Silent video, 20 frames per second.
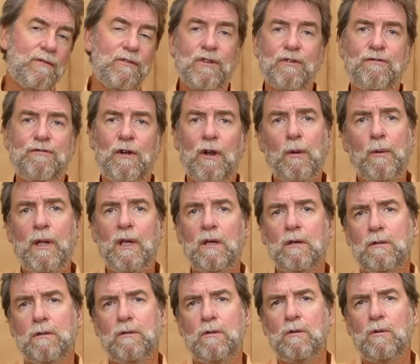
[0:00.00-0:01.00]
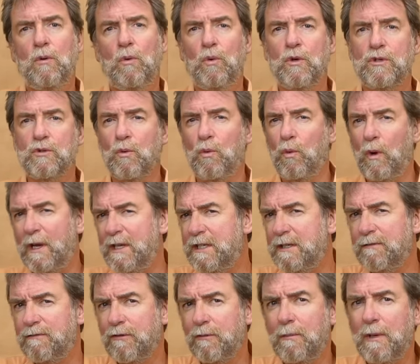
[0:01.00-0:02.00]
The following gun was
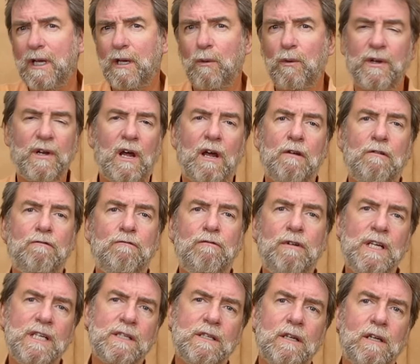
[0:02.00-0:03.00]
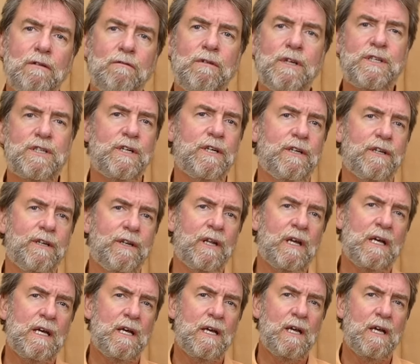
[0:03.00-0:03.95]
waiting for me when I recently returned,